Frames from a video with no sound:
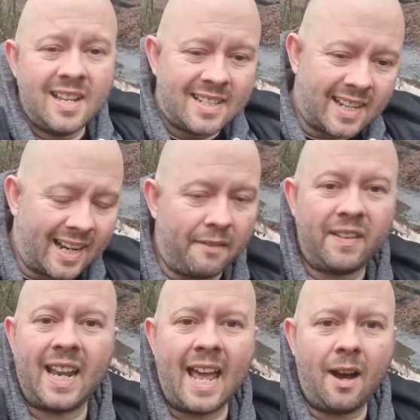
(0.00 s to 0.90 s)
to
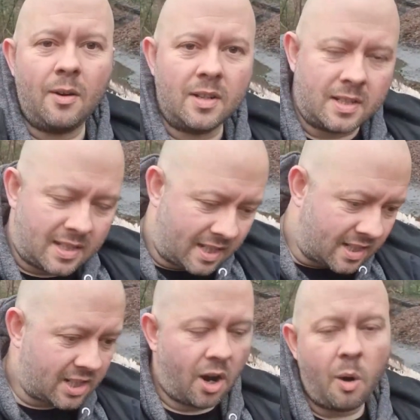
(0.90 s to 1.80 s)
level out, to
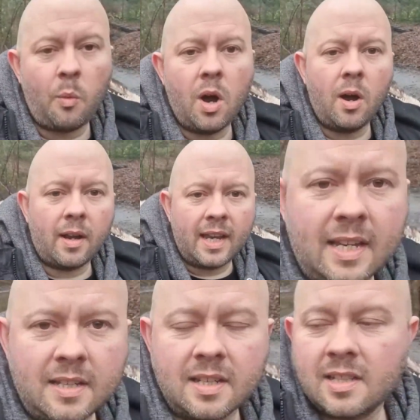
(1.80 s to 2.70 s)
start
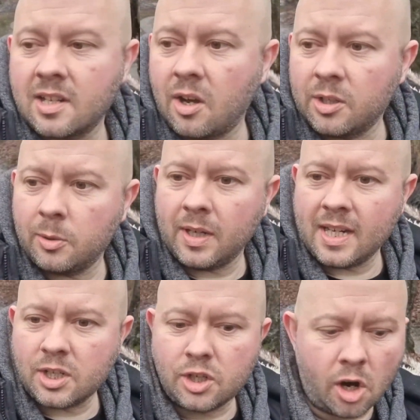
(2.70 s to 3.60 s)
working, to start doing
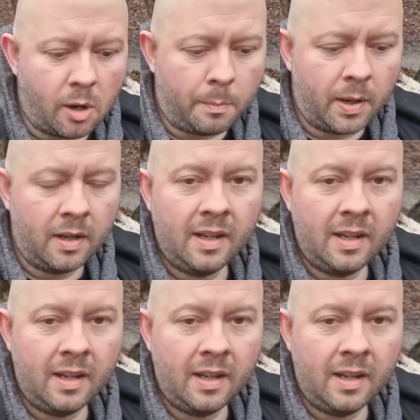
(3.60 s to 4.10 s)
its job.